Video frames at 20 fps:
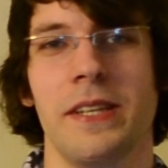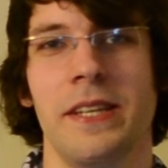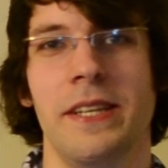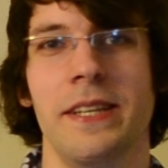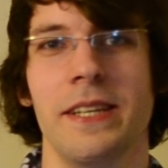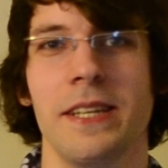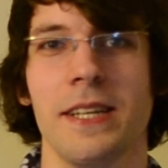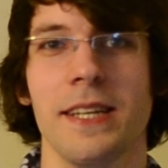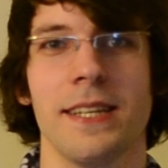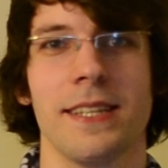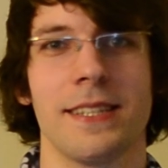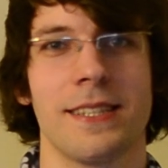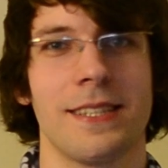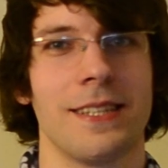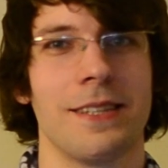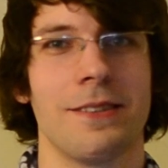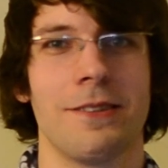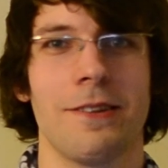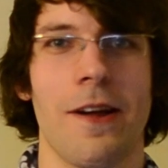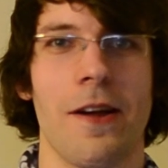see here is
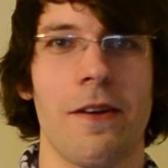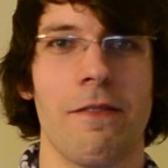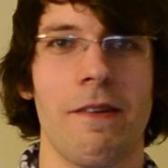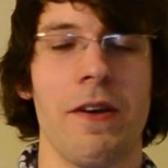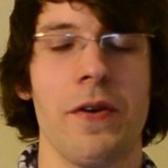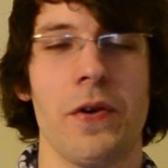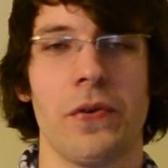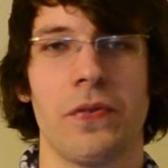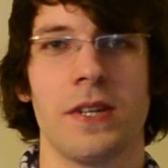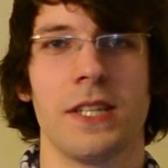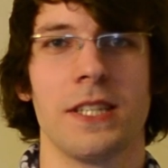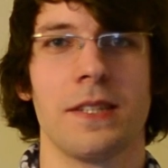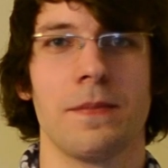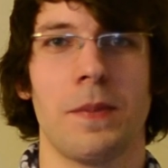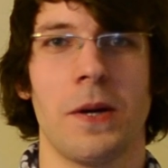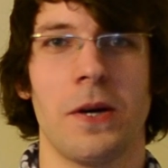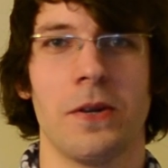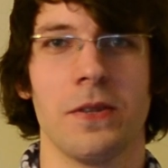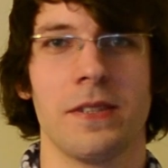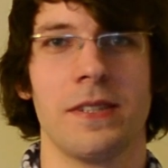the very
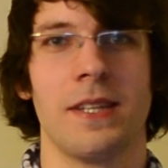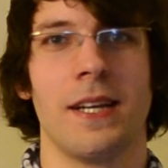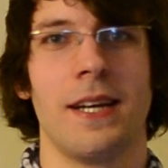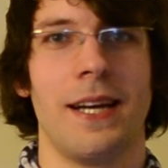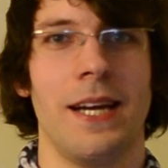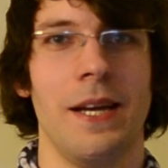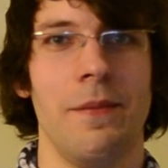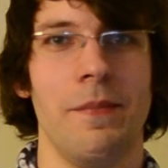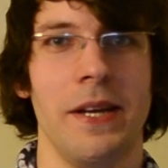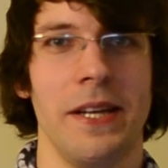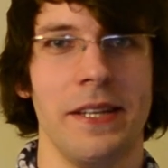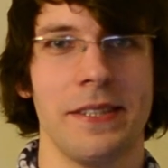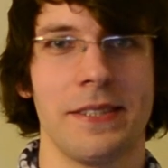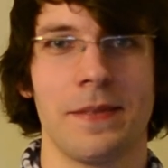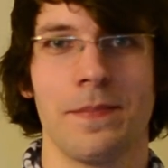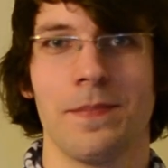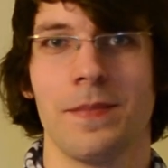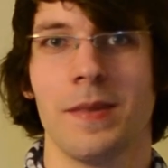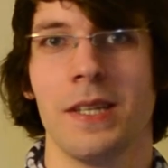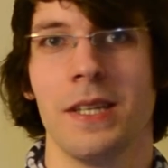first poster I
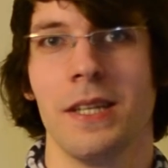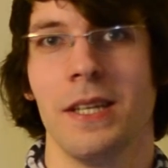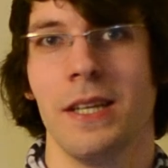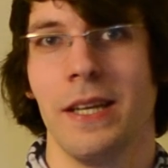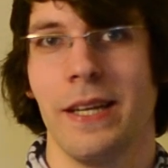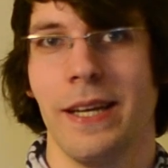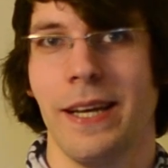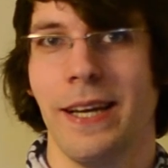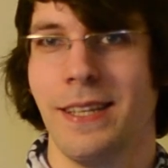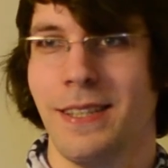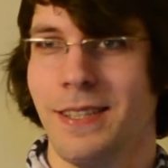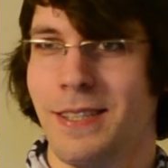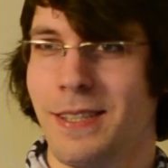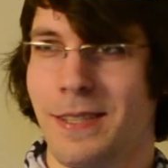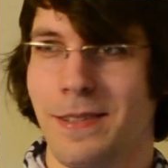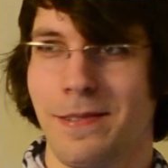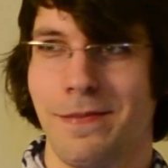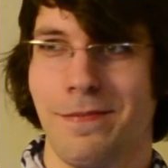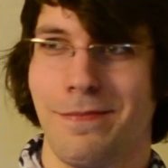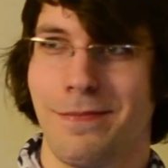made,
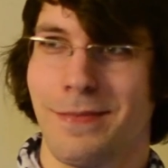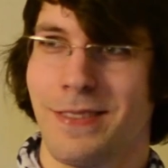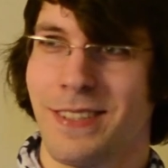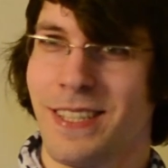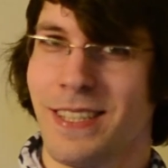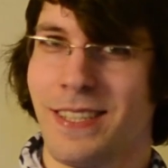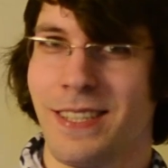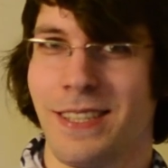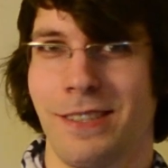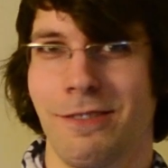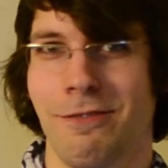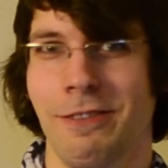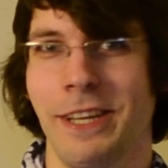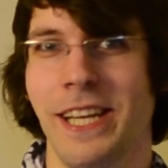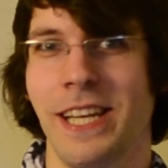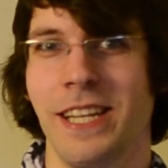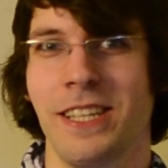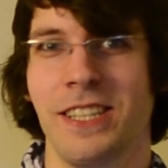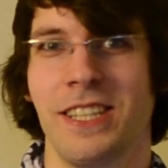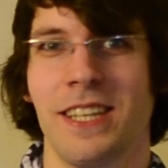and this is
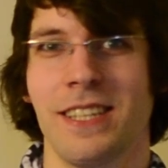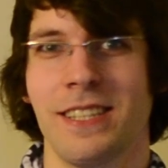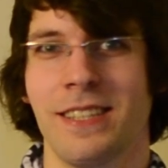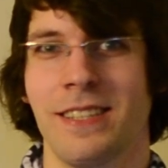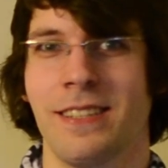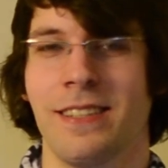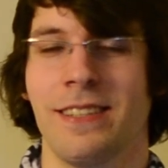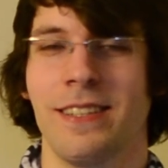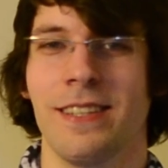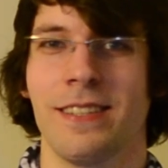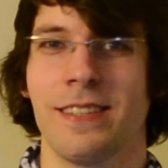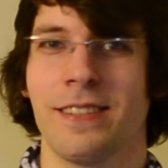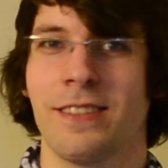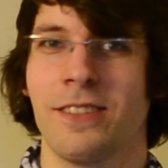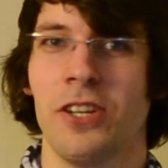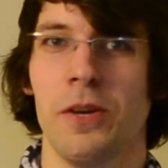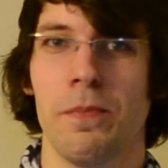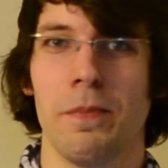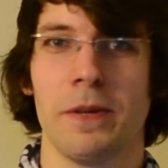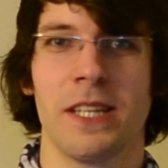really just this
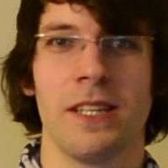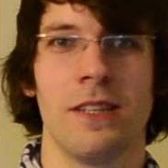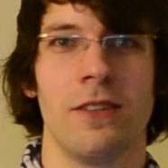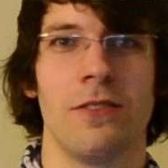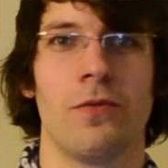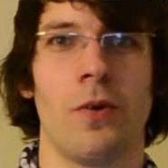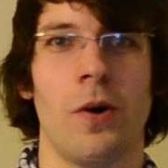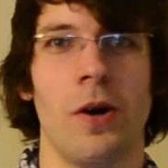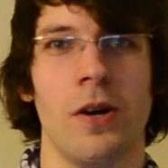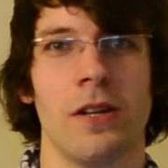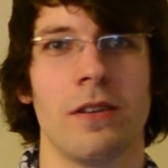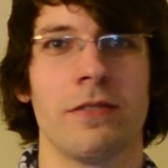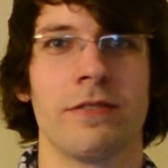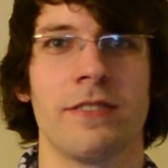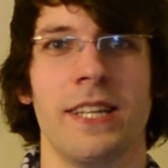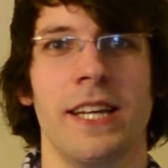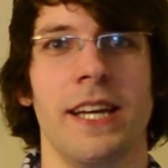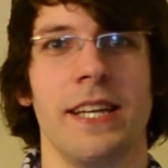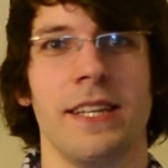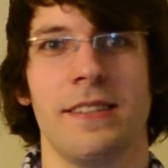typical wall
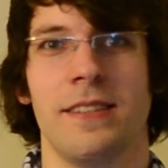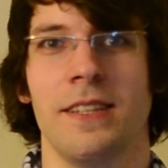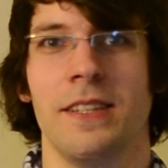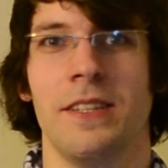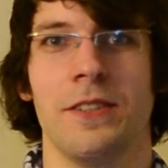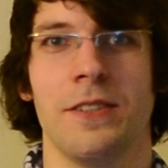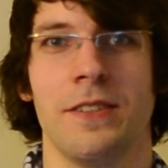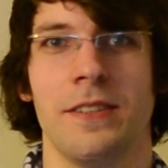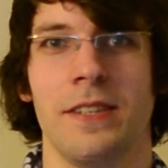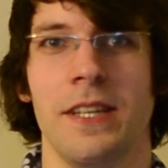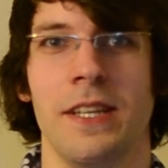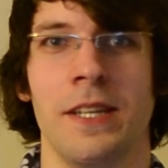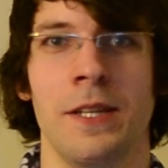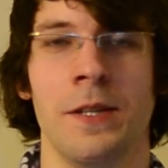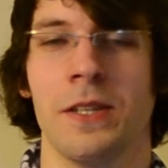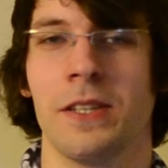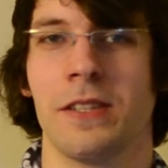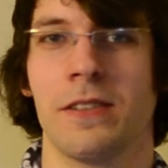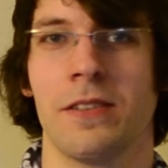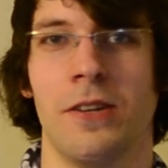of text that you
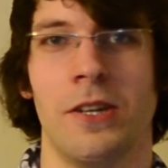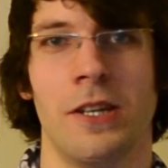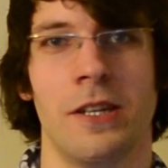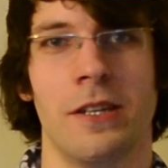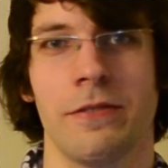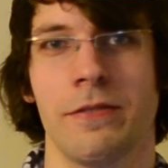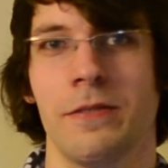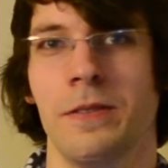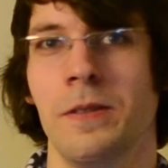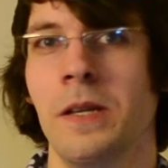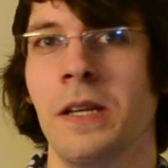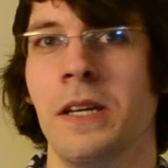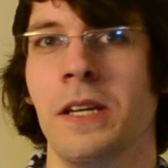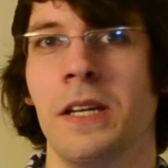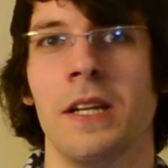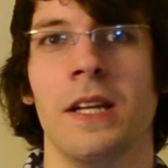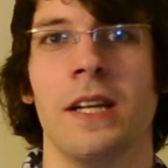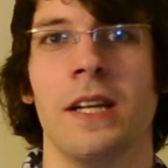see so often.